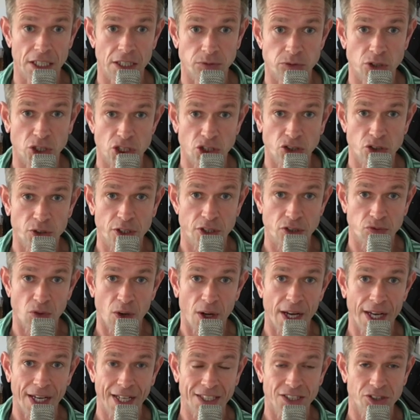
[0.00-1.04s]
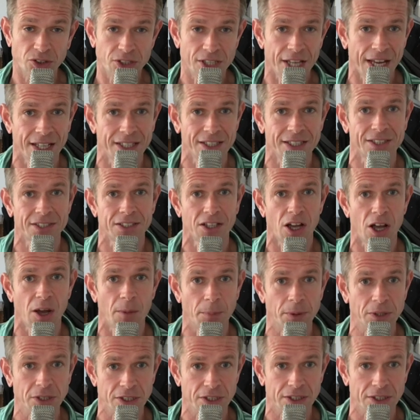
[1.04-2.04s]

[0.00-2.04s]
I'm going to do this right, and you tense up and